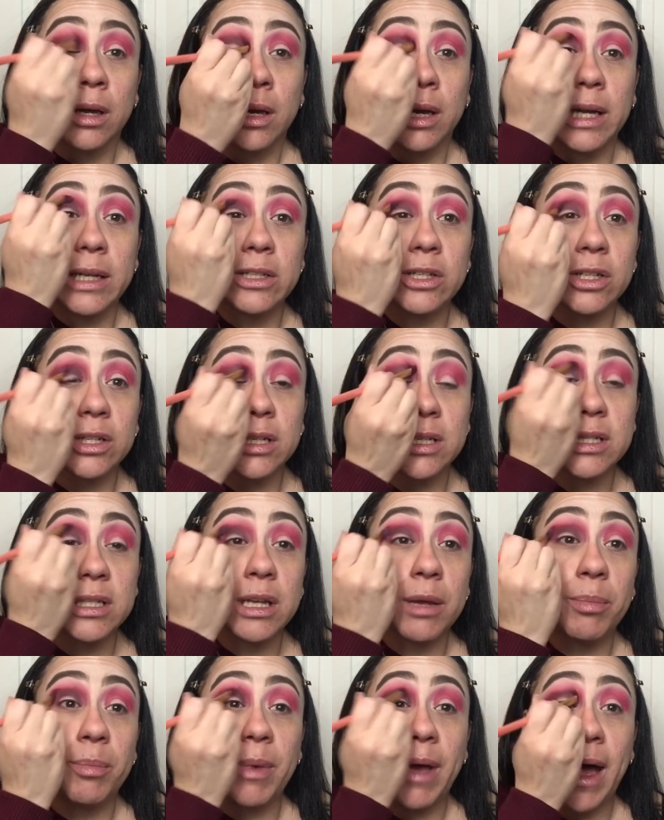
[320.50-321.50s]
I took a
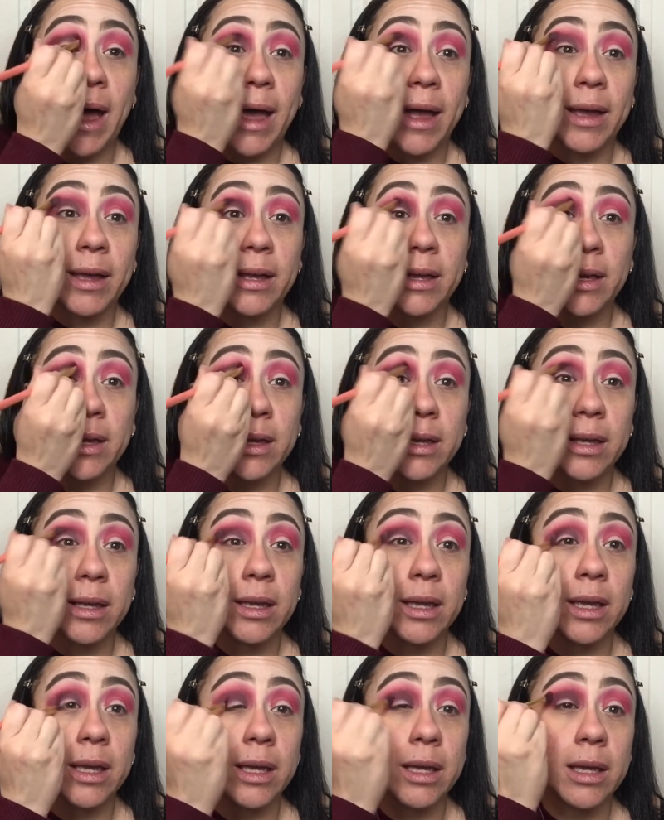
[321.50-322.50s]
step back
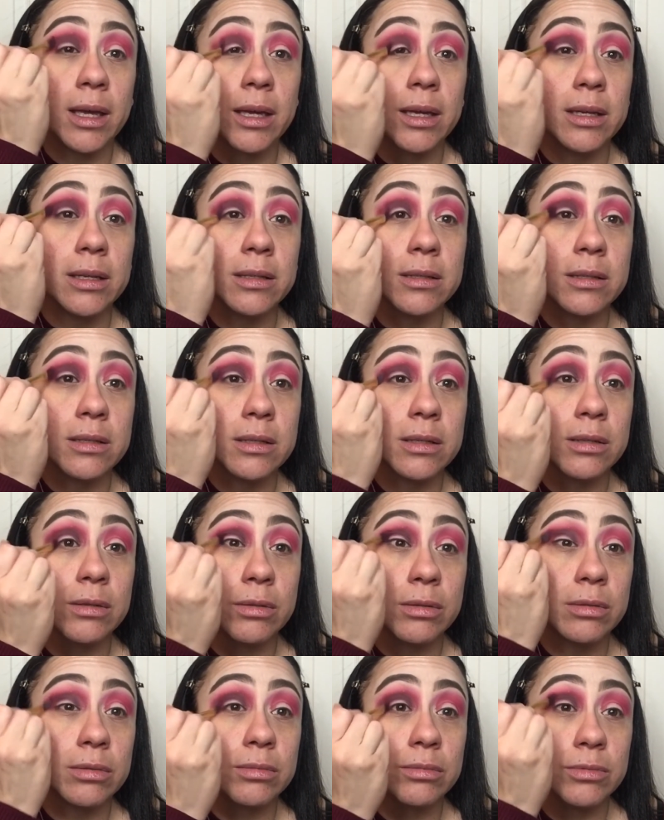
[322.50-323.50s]
and
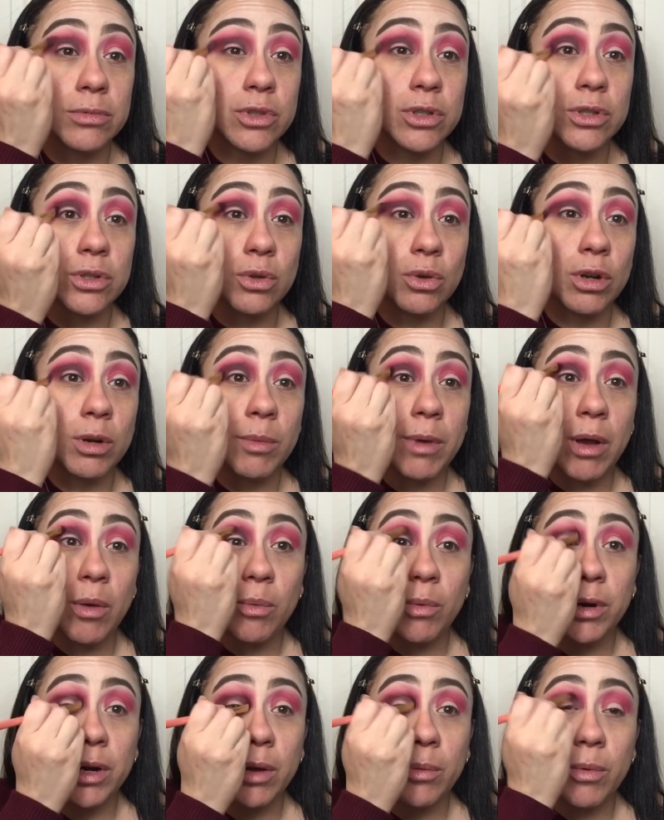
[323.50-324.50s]
just thought about
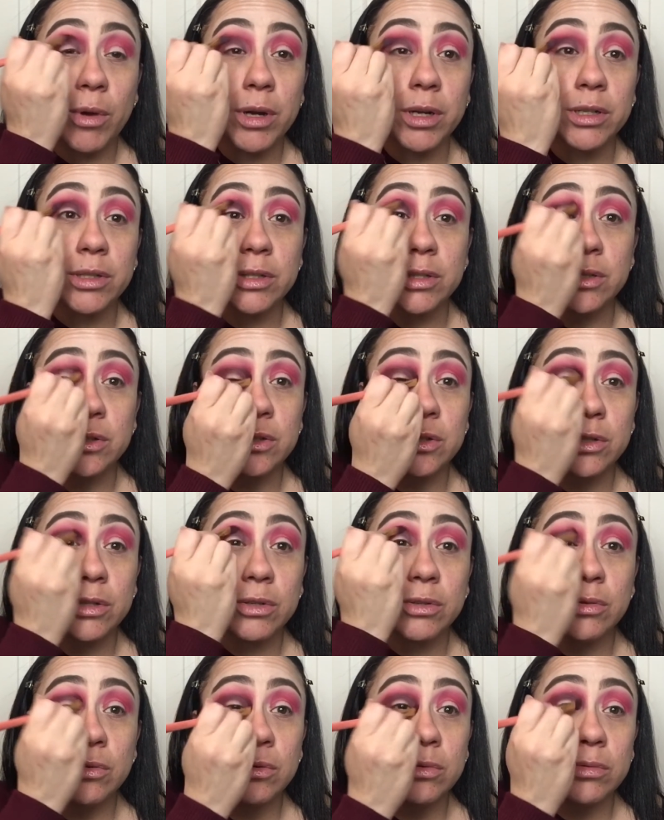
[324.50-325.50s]
what I wanted to
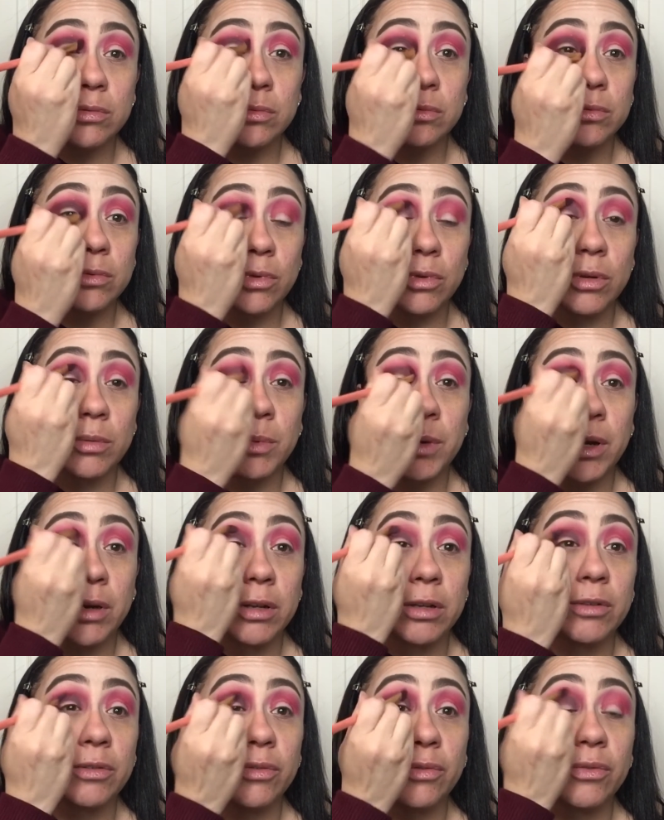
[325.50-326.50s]
do, thought about
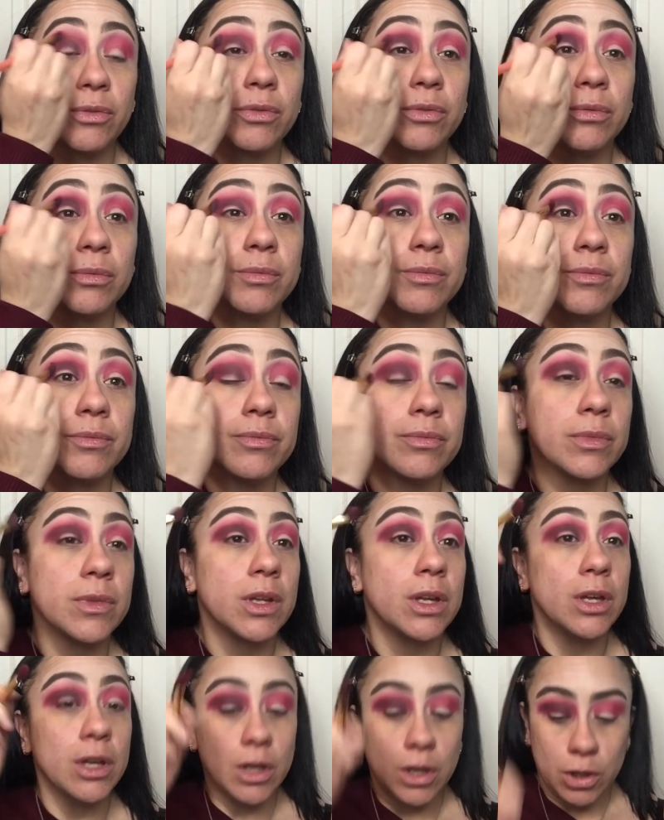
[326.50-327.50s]
if
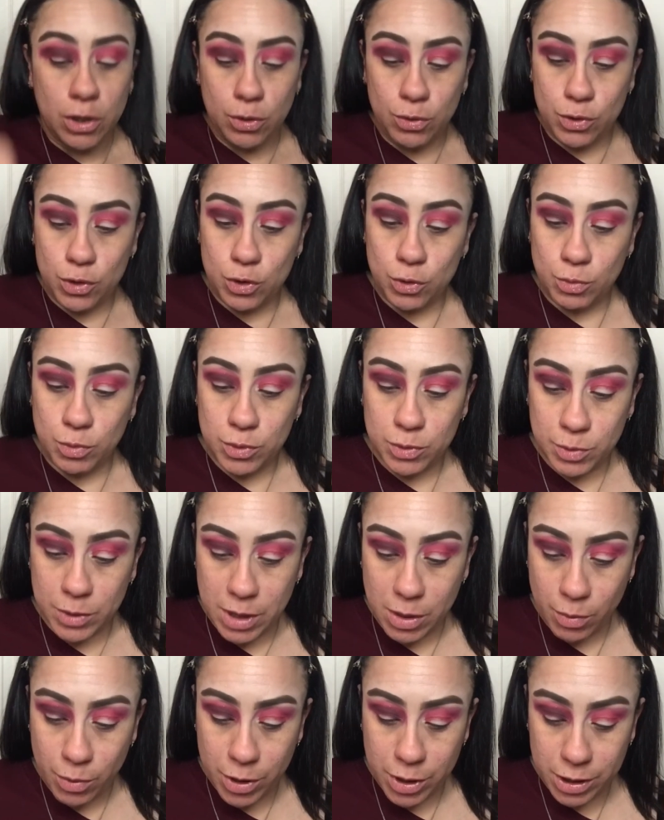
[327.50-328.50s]
YouTube was what I
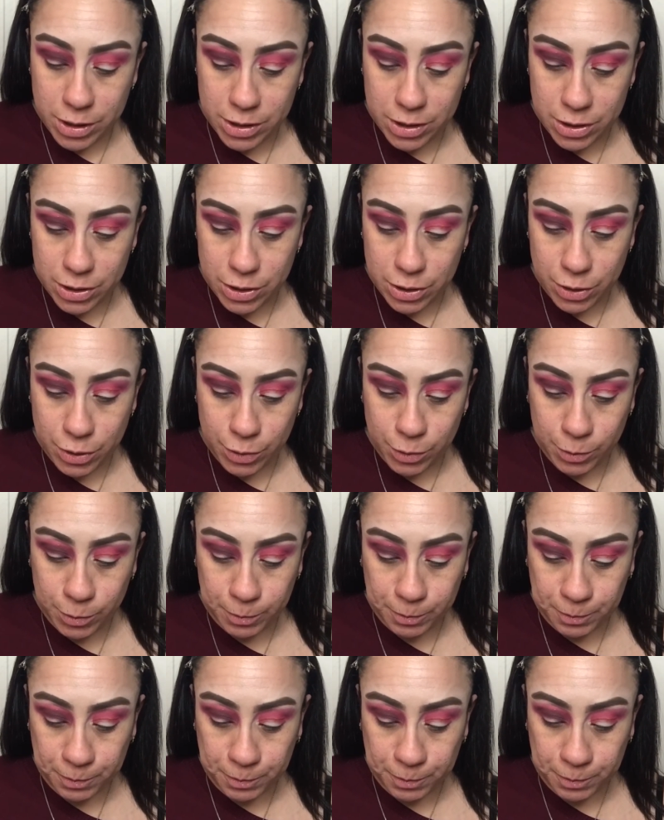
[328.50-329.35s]
wanted to do,